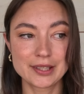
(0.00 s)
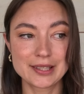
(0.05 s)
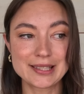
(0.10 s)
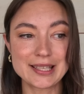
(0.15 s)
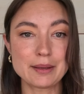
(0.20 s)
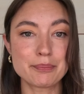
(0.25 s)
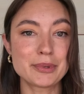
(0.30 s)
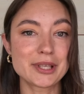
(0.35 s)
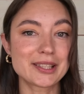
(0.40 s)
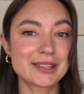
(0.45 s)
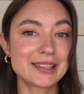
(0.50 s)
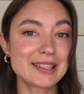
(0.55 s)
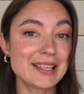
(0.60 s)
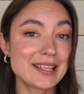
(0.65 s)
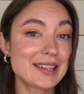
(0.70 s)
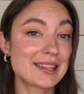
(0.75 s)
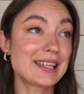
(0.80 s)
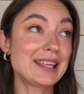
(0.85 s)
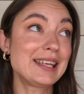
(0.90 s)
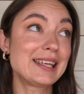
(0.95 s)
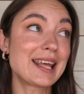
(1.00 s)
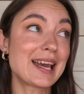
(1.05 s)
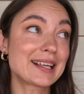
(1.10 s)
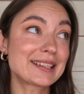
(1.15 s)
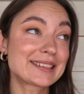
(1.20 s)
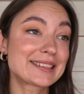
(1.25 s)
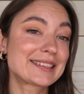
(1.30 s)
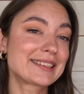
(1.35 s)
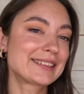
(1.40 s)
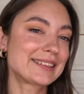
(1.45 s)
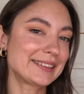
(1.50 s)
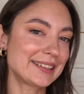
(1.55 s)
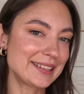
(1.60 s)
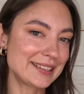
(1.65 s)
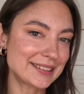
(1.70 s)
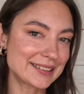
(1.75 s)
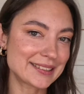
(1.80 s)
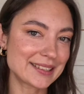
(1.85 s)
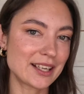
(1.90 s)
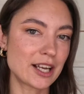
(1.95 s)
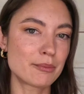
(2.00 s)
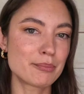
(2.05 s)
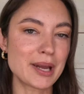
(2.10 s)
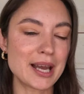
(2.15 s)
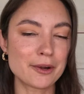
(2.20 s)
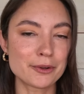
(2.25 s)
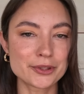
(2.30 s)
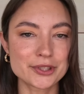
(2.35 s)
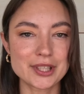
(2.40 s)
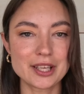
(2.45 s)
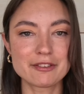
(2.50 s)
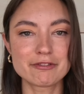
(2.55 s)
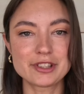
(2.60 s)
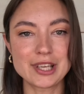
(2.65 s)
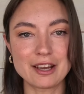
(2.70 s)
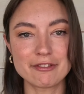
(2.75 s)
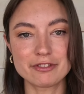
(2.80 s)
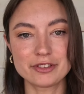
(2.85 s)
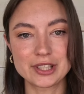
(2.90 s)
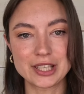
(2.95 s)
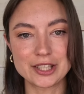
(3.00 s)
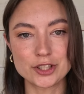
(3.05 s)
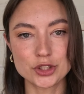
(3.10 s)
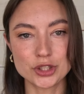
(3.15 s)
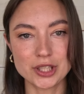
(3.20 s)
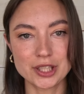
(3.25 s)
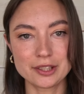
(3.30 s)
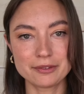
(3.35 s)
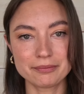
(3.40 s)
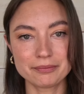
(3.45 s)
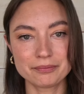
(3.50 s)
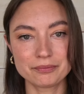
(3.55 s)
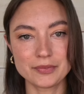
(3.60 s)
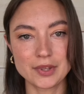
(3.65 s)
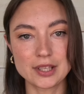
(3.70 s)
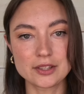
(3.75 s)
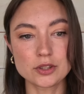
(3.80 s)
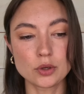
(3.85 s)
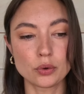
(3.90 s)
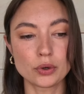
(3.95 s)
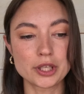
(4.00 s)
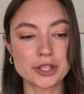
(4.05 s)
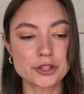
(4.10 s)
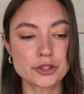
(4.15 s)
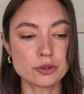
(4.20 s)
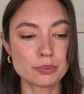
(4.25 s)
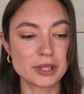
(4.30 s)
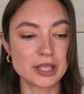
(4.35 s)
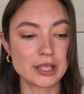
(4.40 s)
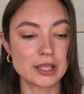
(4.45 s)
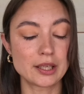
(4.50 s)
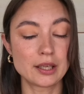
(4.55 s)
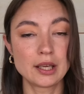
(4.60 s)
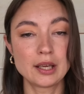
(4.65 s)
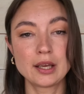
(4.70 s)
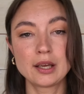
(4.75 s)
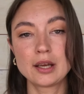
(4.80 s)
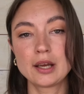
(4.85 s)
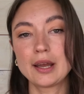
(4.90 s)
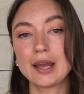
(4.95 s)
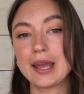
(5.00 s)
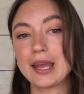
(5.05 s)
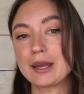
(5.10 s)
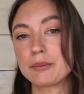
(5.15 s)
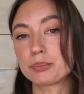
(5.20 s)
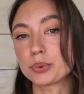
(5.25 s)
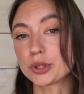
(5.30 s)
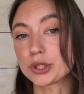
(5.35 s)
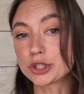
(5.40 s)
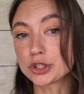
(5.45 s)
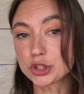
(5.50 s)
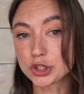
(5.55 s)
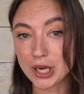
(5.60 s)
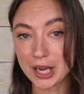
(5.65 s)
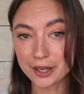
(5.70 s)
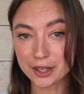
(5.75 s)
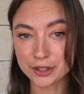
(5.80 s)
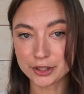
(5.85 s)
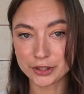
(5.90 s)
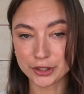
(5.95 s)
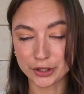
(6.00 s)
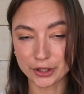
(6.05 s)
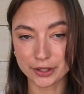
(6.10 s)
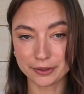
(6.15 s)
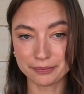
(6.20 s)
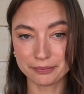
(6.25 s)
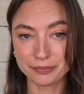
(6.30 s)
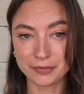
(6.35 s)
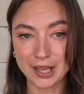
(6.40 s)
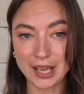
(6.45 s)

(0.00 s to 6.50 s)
Typically, the next least amount of definition is going to be a projector.